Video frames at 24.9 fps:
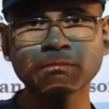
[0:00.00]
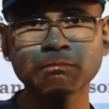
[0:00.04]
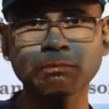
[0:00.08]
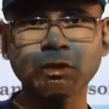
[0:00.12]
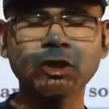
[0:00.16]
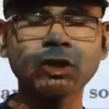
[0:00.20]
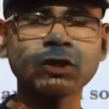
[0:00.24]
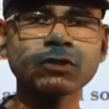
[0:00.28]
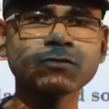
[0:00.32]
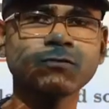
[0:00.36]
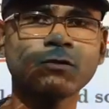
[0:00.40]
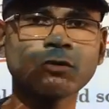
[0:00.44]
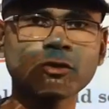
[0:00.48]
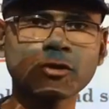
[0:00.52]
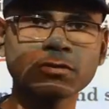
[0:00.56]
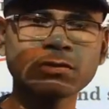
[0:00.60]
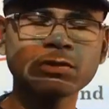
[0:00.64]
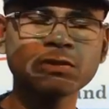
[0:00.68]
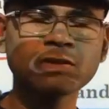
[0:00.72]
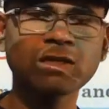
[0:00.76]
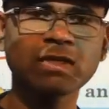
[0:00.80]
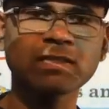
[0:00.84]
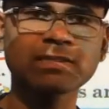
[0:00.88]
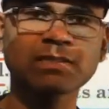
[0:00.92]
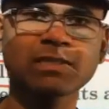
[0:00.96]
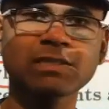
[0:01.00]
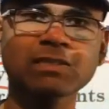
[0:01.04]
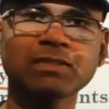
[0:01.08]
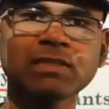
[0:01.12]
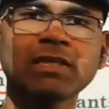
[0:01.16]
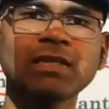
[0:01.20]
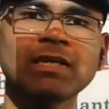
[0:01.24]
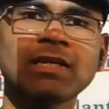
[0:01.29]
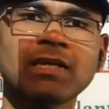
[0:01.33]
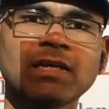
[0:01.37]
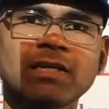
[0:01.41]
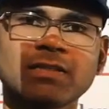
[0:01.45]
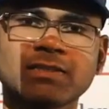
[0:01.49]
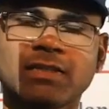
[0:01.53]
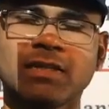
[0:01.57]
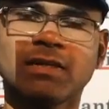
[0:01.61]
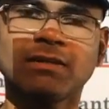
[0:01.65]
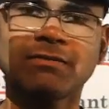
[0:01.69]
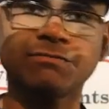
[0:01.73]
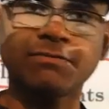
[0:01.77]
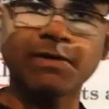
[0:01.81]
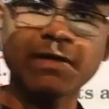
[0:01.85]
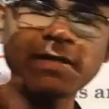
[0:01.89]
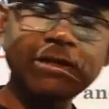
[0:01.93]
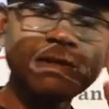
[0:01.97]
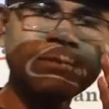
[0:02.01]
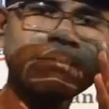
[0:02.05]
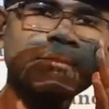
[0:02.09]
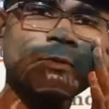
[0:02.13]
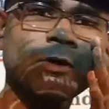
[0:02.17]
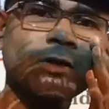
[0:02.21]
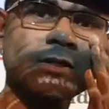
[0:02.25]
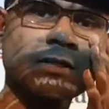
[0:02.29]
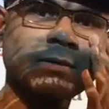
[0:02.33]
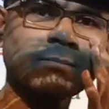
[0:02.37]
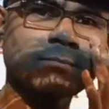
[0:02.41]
Because photosynthesis is a very important